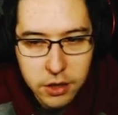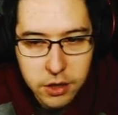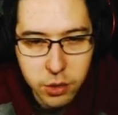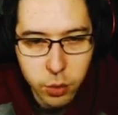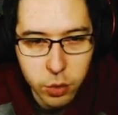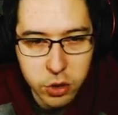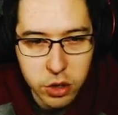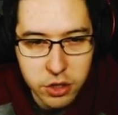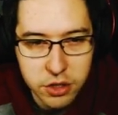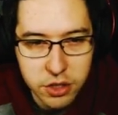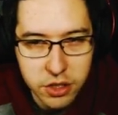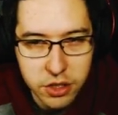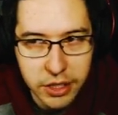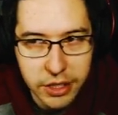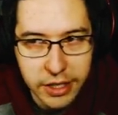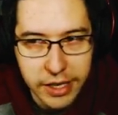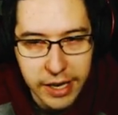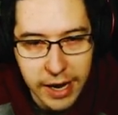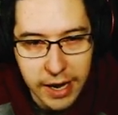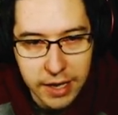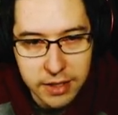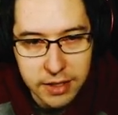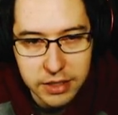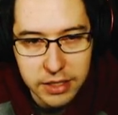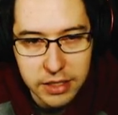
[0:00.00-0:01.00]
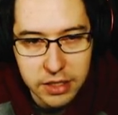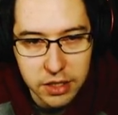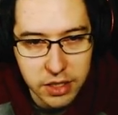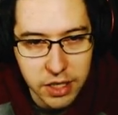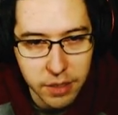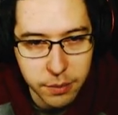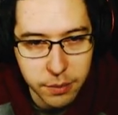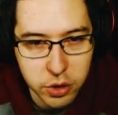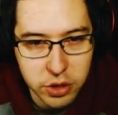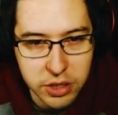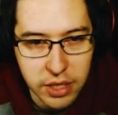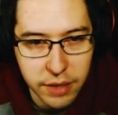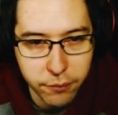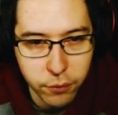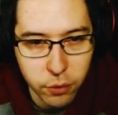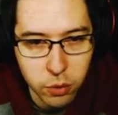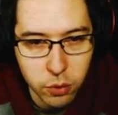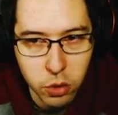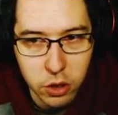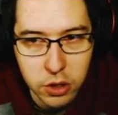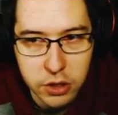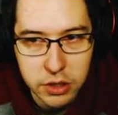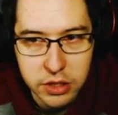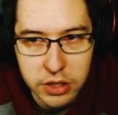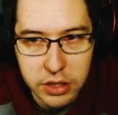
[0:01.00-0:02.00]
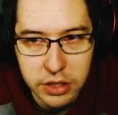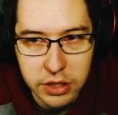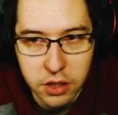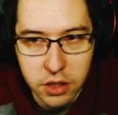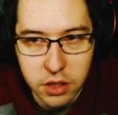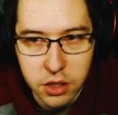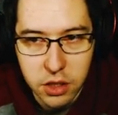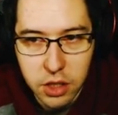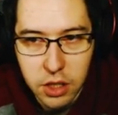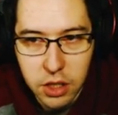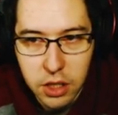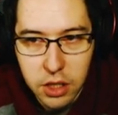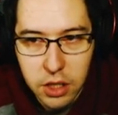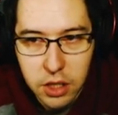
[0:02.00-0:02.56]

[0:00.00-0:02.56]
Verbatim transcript: We're just going to cast in a couple different ones here.